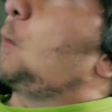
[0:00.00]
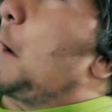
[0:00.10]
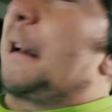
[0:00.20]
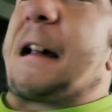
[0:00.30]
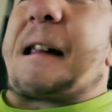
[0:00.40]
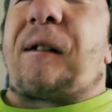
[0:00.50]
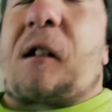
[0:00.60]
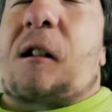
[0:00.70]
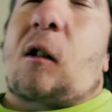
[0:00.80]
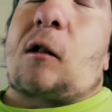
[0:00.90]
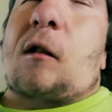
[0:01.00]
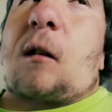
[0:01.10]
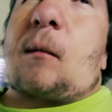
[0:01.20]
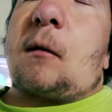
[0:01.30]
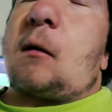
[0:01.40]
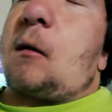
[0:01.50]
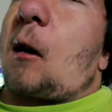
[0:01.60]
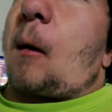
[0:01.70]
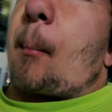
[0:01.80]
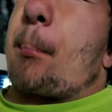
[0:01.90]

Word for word: why did I even go to the I